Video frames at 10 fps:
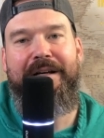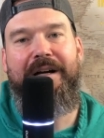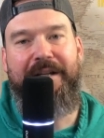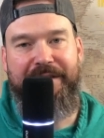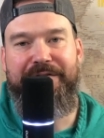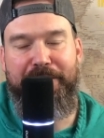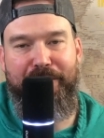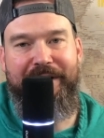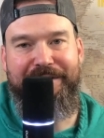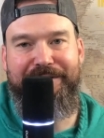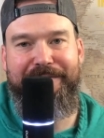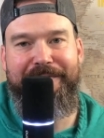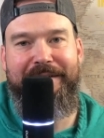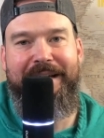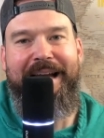against the British.
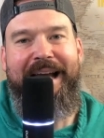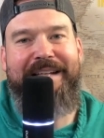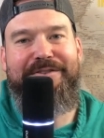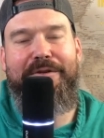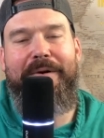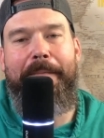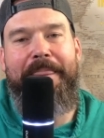And so